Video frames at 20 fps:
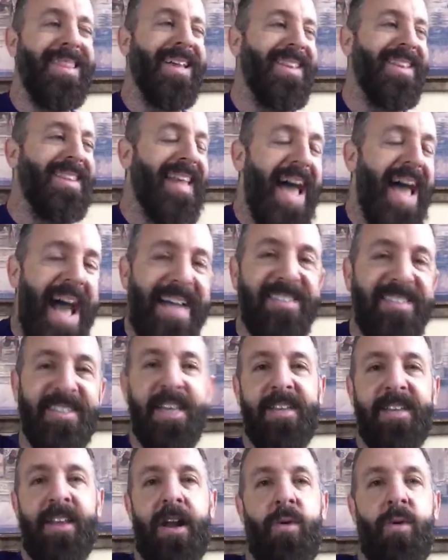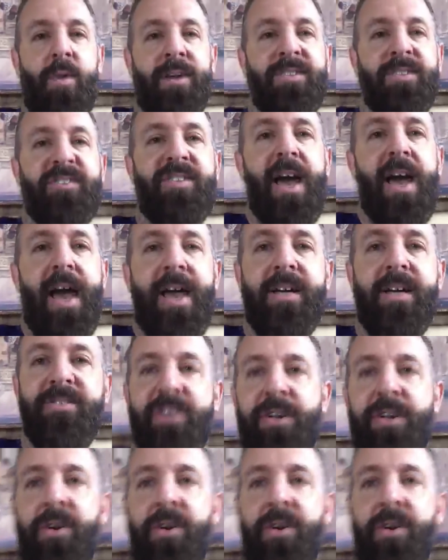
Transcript: The last thing that I want to say, because I